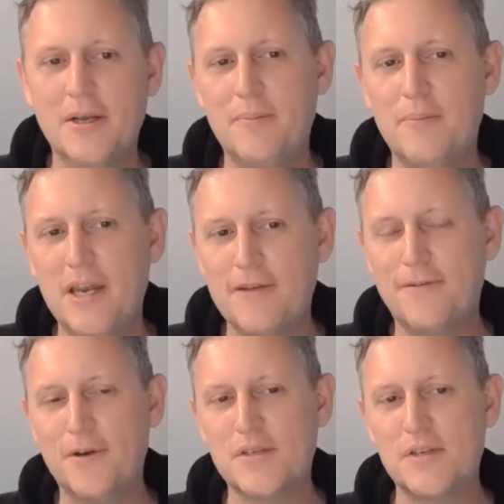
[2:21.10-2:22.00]
many
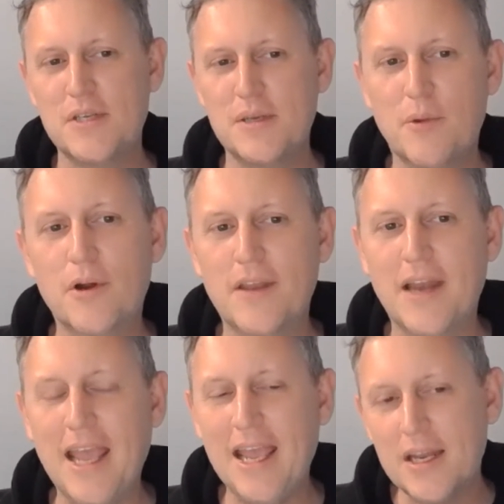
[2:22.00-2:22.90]
folks using more than
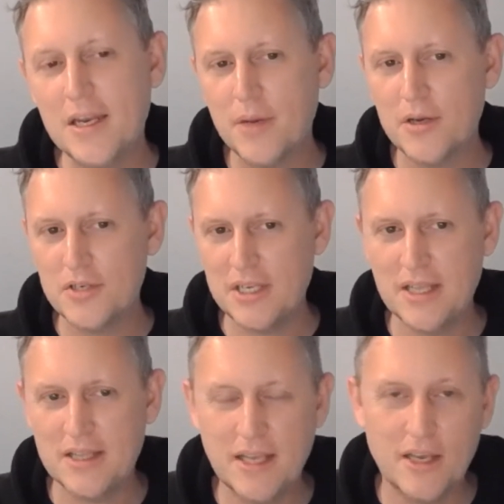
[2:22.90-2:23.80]
hand emoji
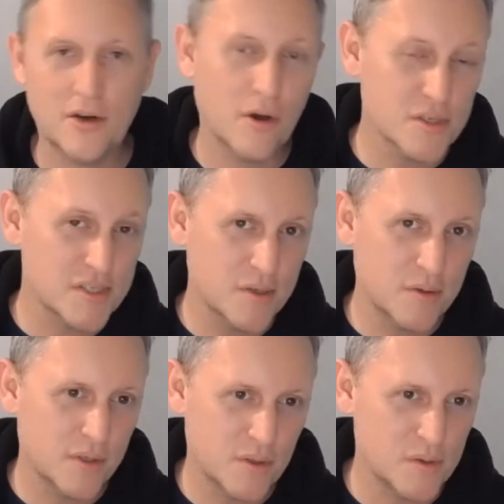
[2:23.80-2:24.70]
that they could also
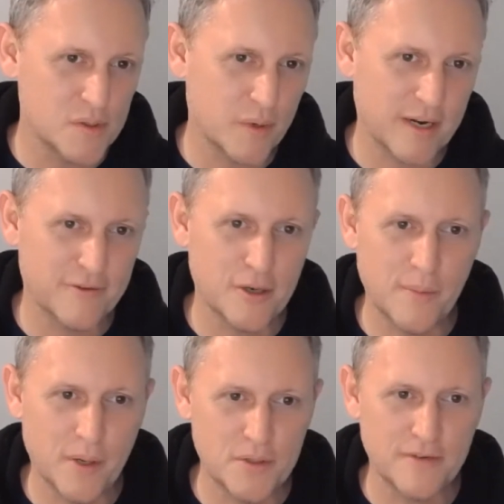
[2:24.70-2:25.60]
use whatever
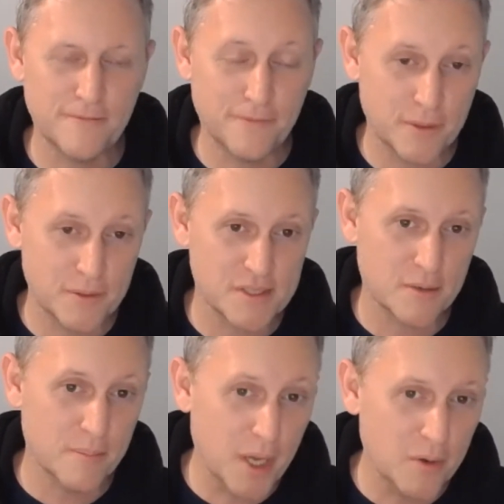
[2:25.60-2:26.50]
emoji floats
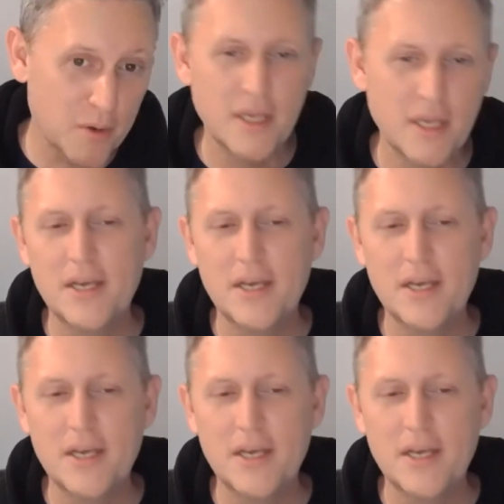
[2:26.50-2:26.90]
their boat